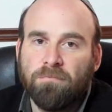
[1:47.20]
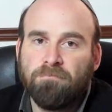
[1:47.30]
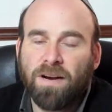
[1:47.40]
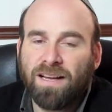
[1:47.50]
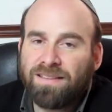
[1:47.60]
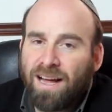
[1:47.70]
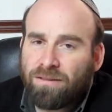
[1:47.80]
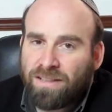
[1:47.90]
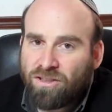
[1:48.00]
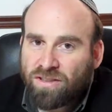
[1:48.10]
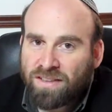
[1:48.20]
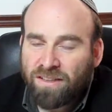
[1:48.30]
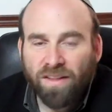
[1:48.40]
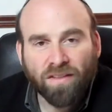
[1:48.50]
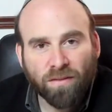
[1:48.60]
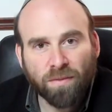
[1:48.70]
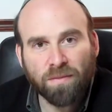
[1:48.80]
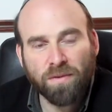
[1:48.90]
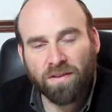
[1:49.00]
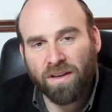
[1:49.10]
But Chazal teaches here that this was
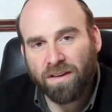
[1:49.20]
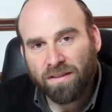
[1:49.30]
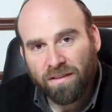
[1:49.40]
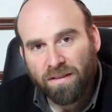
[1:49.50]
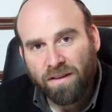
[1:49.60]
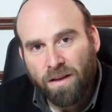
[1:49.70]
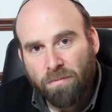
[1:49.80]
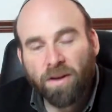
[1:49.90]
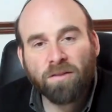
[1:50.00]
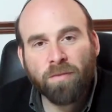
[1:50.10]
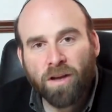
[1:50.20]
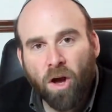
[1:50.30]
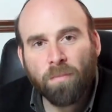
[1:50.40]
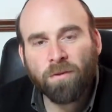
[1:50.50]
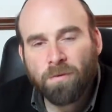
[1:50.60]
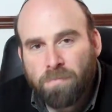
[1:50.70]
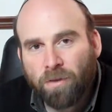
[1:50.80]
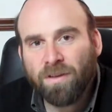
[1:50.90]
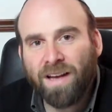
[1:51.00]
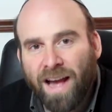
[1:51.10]
a mistake. Because when it comes to
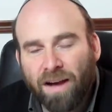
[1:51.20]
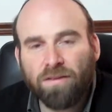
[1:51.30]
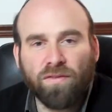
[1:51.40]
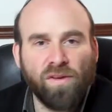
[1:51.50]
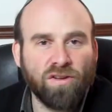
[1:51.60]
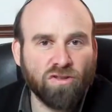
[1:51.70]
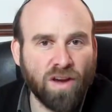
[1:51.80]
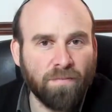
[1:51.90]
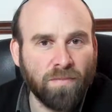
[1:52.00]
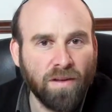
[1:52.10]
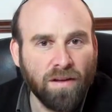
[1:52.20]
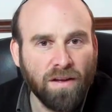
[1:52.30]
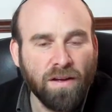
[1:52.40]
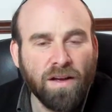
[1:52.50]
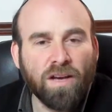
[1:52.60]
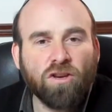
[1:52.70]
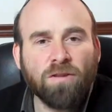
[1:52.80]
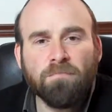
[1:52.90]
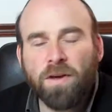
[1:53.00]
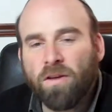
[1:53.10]
building a house for Hashem, it
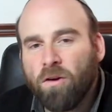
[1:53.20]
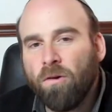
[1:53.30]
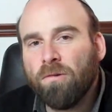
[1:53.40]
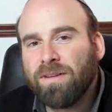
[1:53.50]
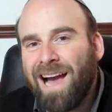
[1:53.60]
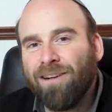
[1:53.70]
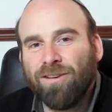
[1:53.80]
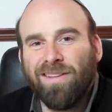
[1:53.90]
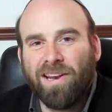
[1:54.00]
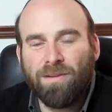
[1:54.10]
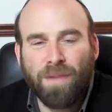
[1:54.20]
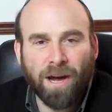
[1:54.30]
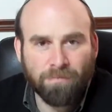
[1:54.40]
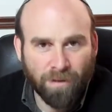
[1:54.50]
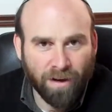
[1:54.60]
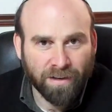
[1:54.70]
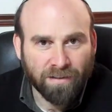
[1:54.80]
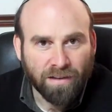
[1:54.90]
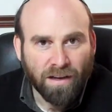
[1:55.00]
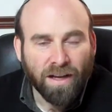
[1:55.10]
shouldn't be the cold, calculated bottom line.
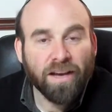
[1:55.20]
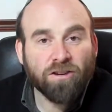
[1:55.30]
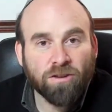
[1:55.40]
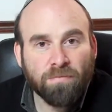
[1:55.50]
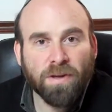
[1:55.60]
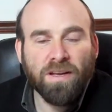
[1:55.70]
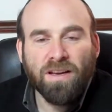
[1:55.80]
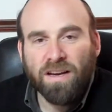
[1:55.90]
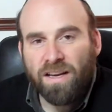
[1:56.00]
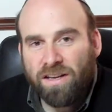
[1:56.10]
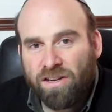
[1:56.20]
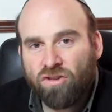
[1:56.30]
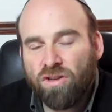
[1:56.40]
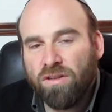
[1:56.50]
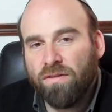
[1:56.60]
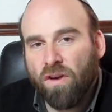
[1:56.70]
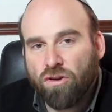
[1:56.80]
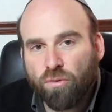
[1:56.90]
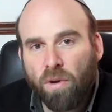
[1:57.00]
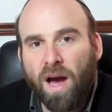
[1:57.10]
It should be an initiative, a
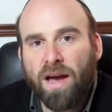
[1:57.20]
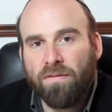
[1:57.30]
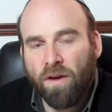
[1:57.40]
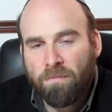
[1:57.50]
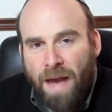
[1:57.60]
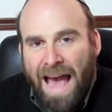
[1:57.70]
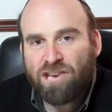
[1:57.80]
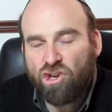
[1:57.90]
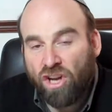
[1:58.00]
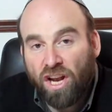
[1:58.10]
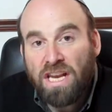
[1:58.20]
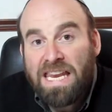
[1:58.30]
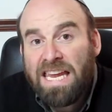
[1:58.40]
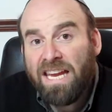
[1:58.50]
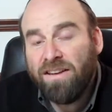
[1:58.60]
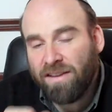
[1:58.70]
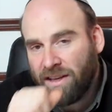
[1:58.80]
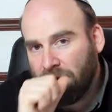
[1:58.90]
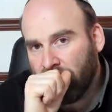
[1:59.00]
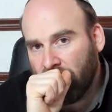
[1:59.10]
drive, a passion, a need to
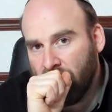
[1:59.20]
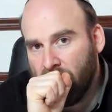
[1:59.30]
give.